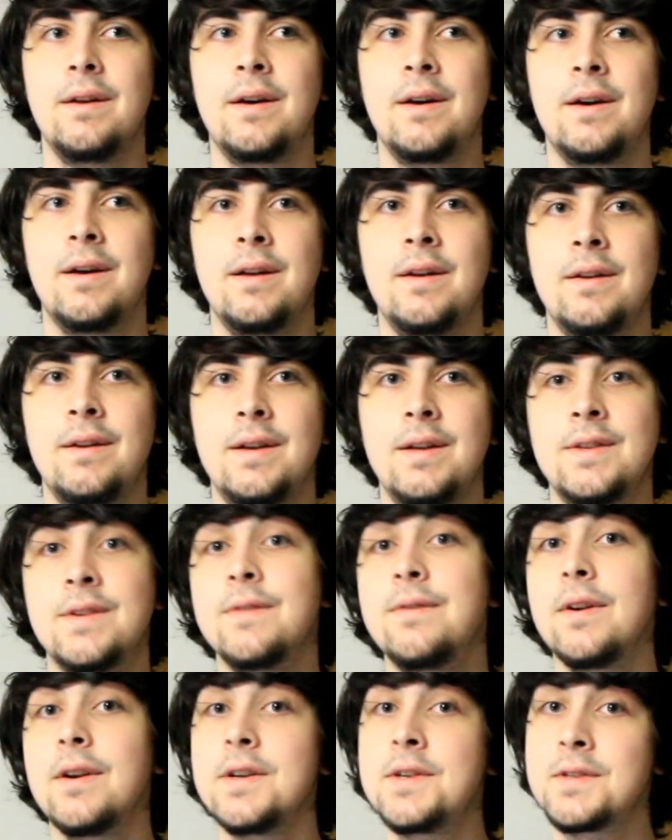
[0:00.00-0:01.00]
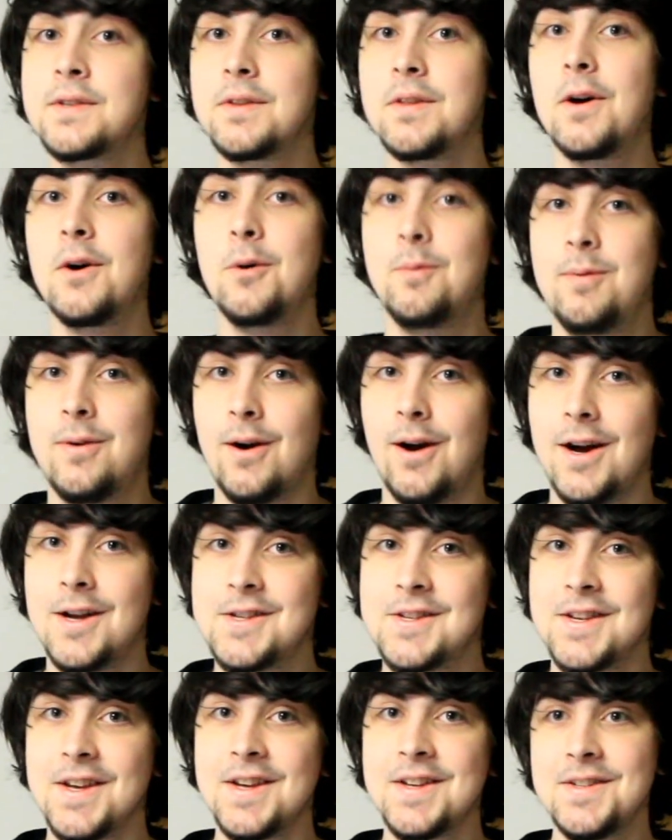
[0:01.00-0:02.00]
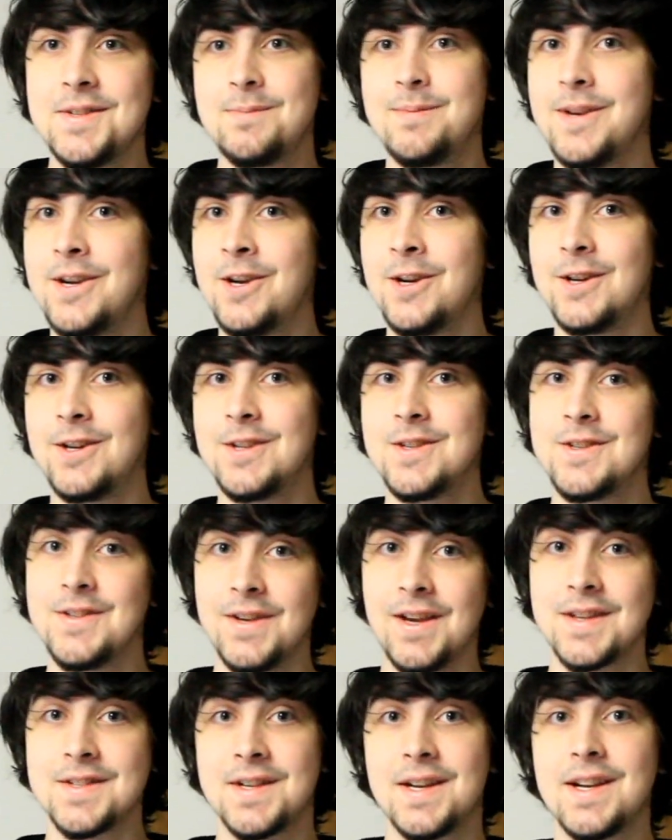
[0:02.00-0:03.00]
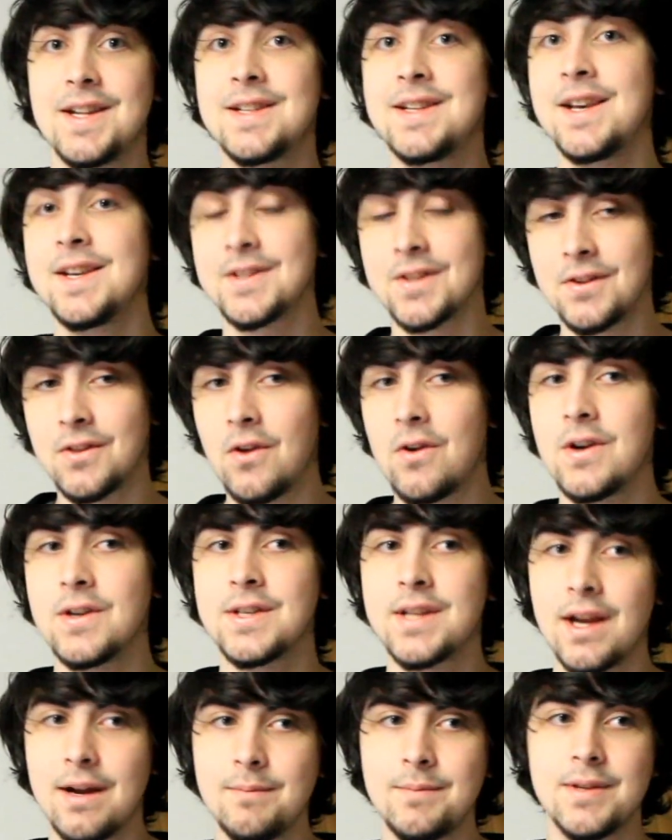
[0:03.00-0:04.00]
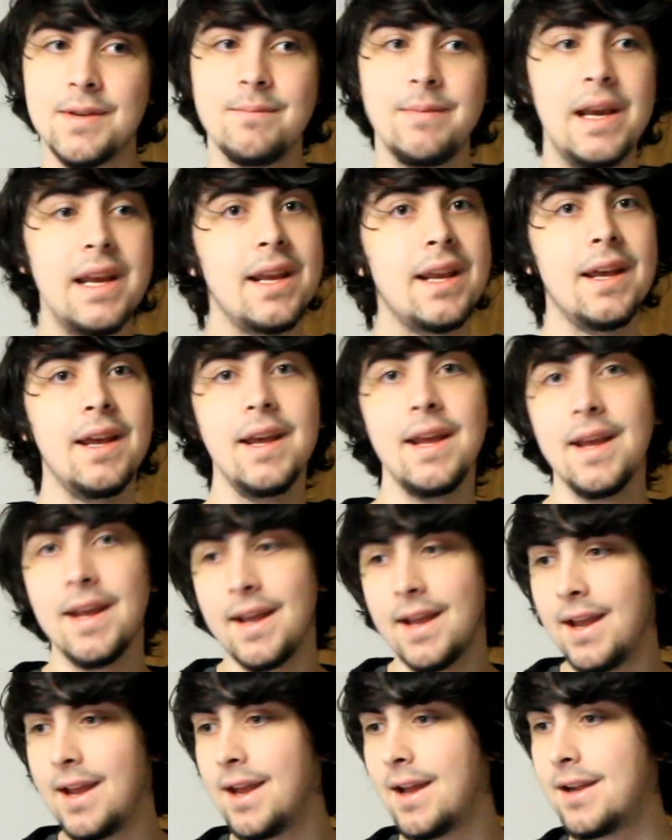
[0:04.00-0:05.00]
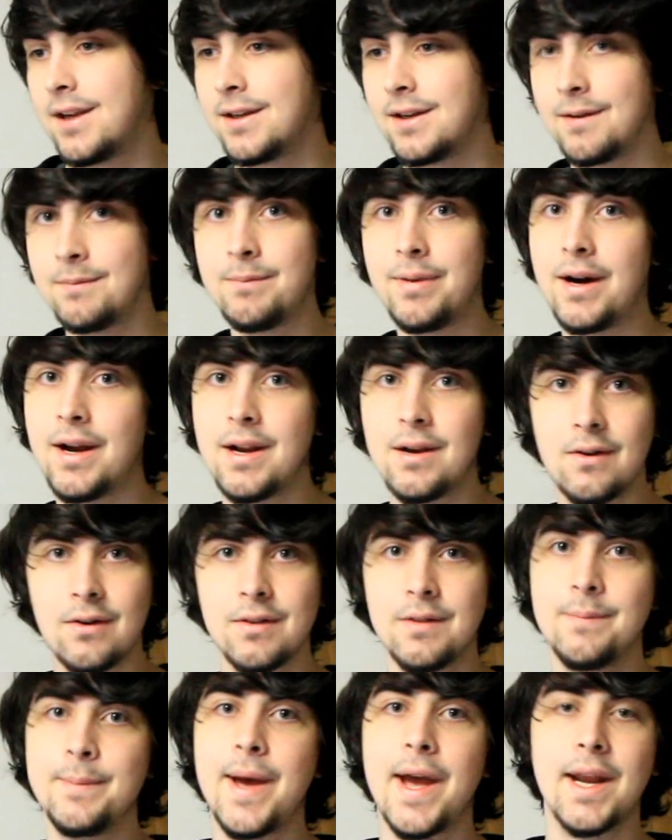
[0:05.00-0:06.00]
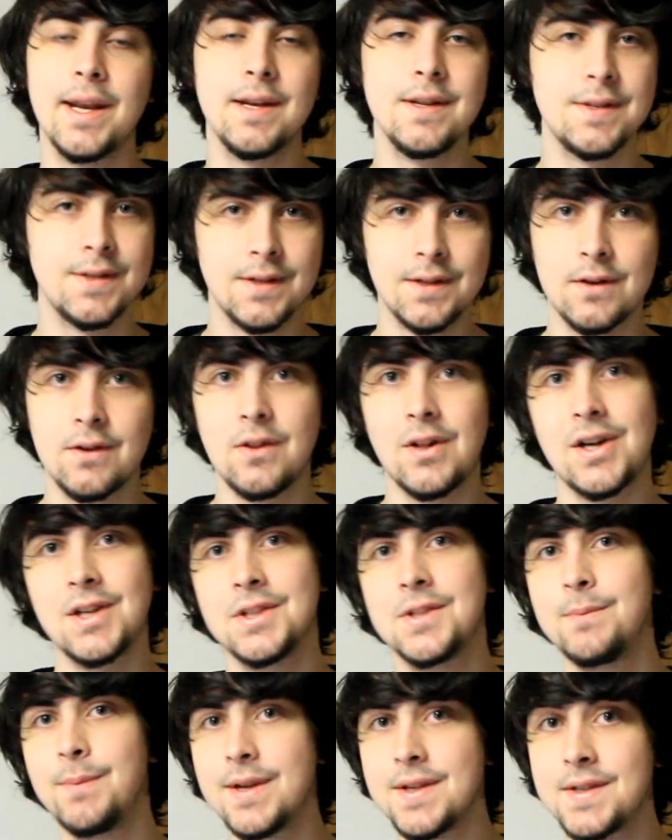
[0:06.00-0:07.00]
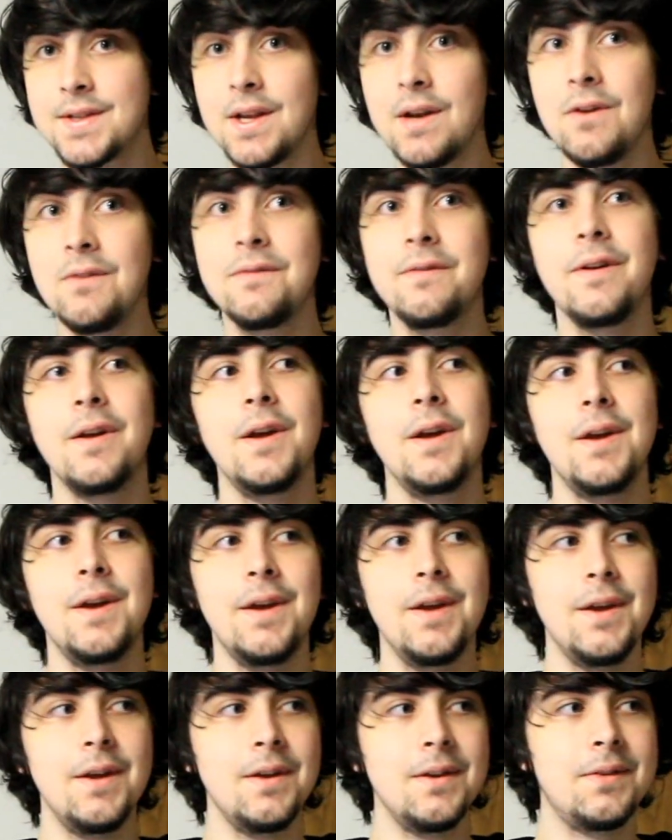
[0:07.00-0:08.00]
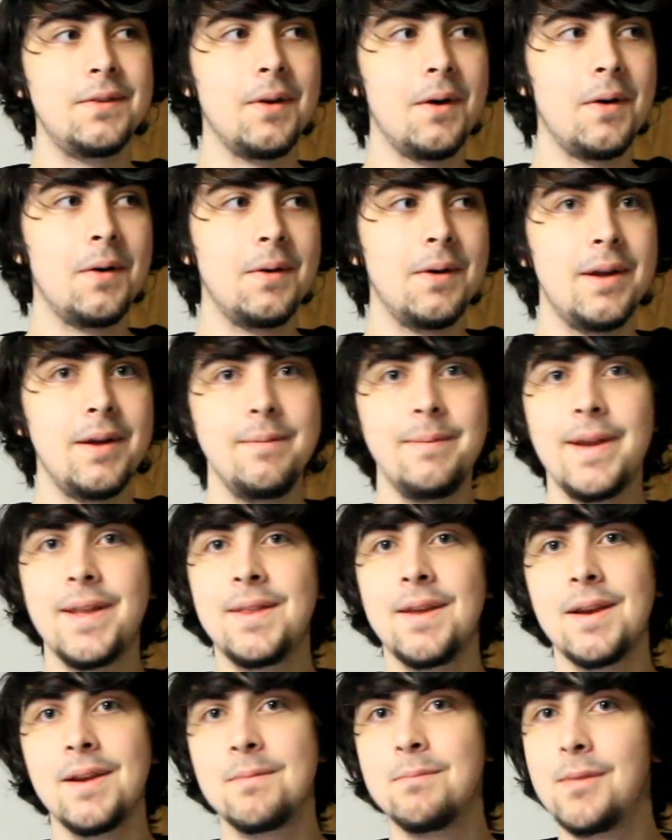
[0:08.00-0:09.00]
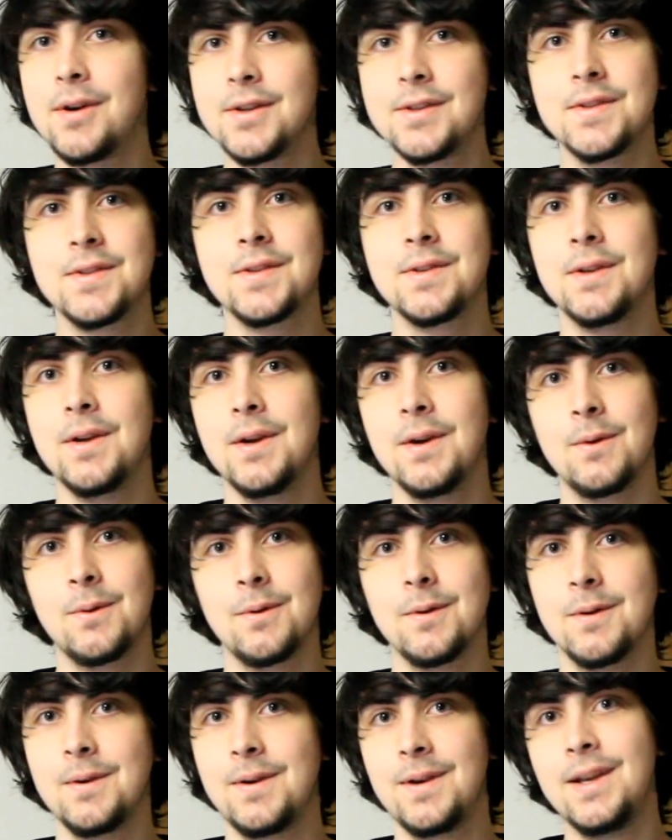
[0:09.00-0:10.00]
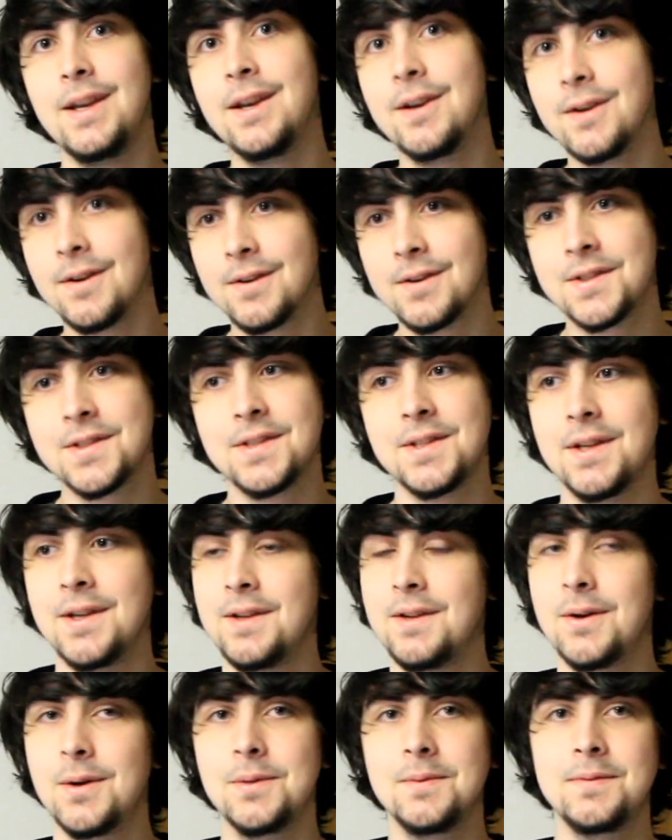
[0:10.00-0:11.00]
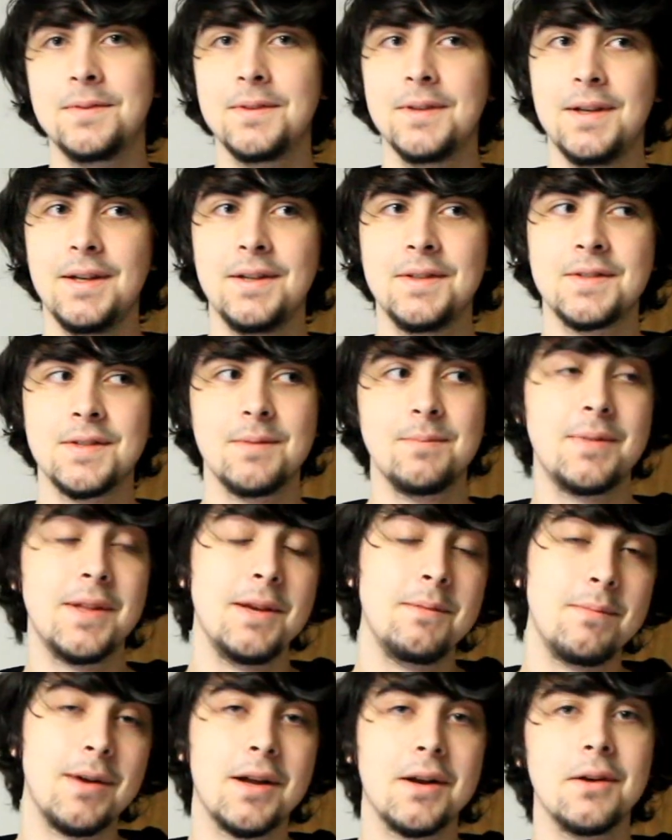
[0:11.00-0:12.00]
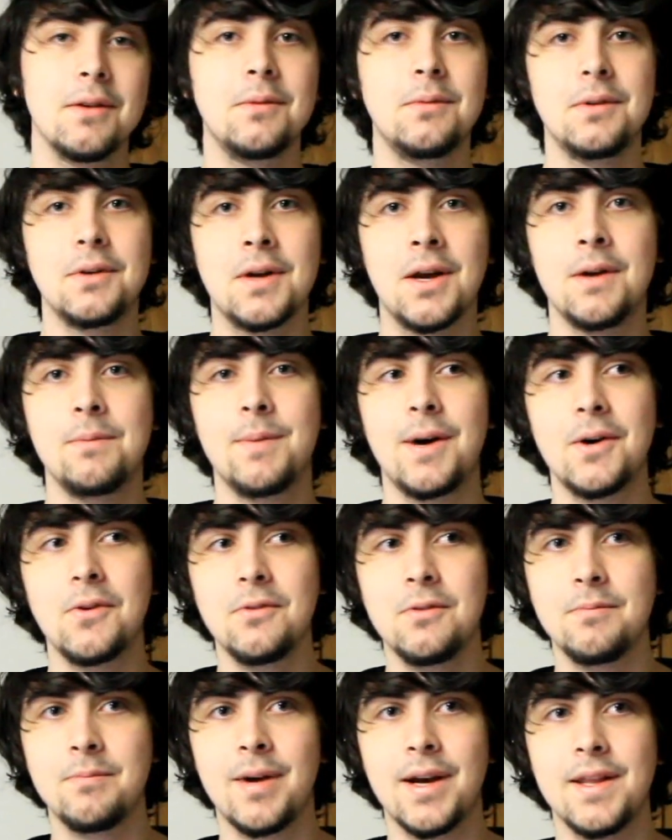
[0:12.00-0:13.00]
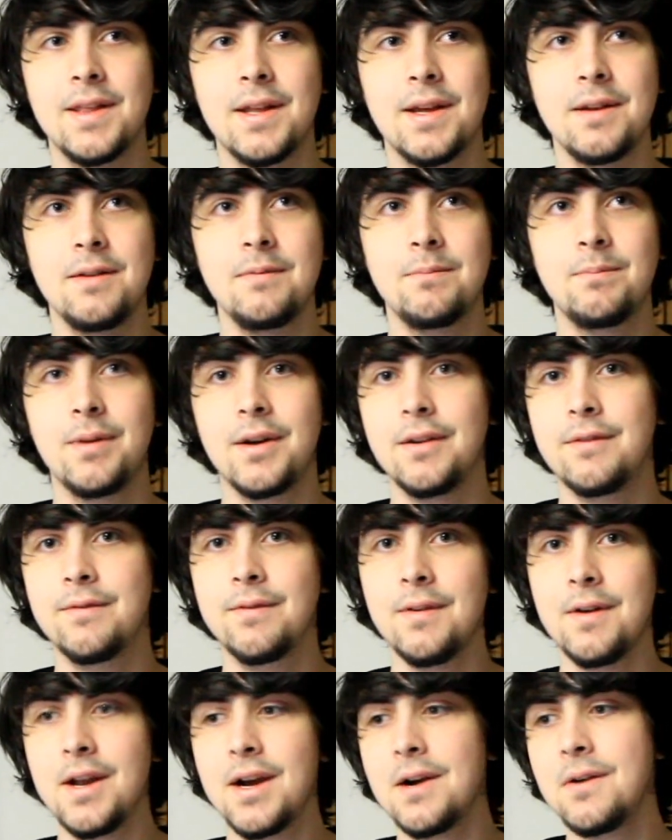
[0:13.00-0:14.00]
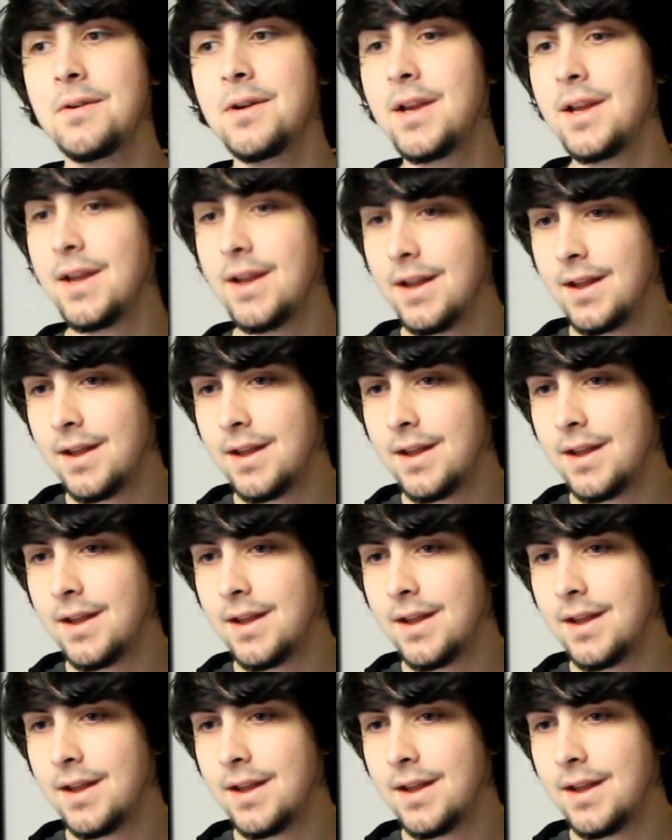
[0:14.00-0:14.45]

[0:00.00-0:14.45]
it's a very slow process because, like I said, it takes a long time to make, and I'm buying all the magnets and clocks myself, so it may take months or years, and hopefully something better will come out by then. But for now,